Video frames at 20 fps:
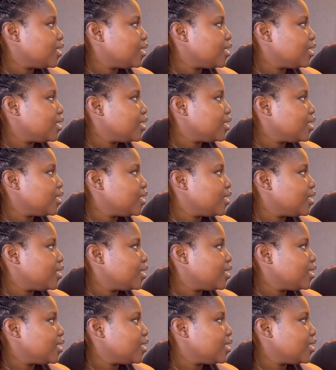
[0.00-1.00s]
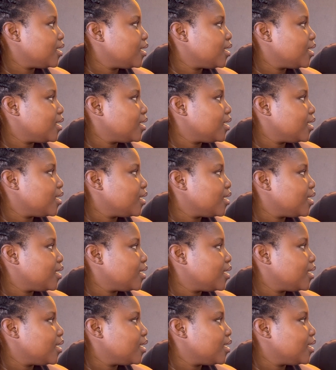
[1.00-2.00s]

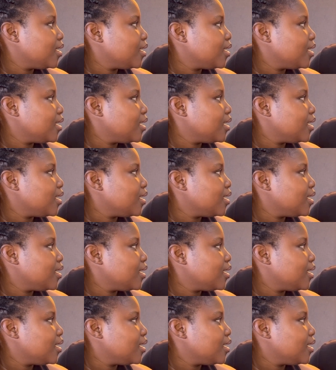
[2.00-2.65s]
[no speech]